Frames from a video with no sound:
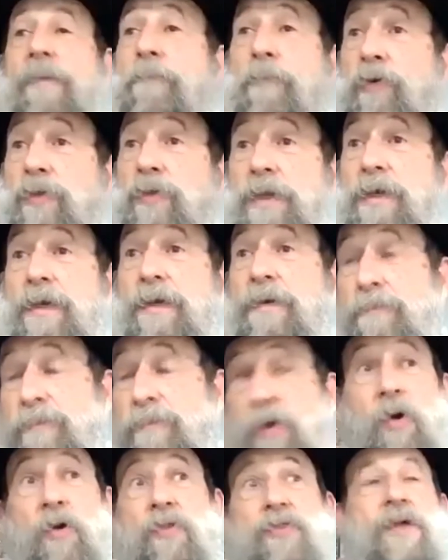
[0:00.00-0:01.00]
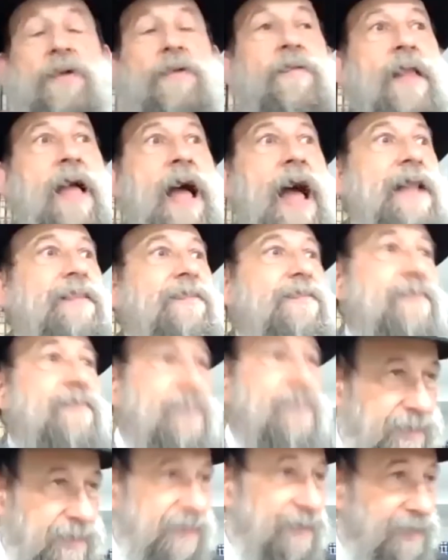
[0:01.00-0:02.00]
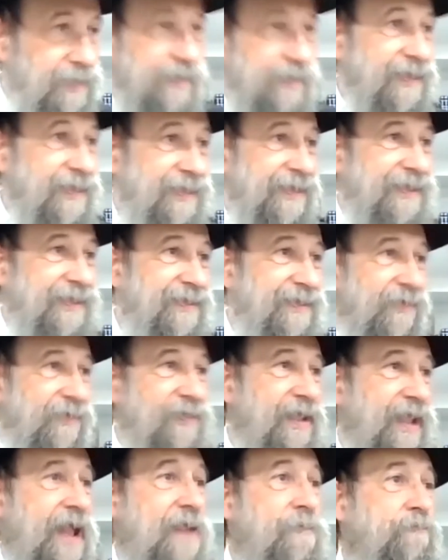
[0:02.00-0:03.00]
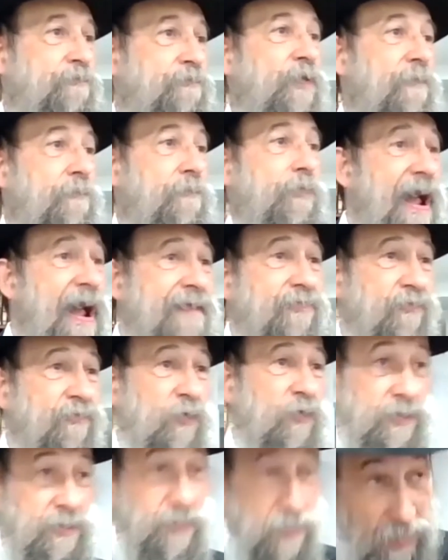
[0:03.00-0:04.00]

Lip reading: porter? Because it's, you can't put a price for it.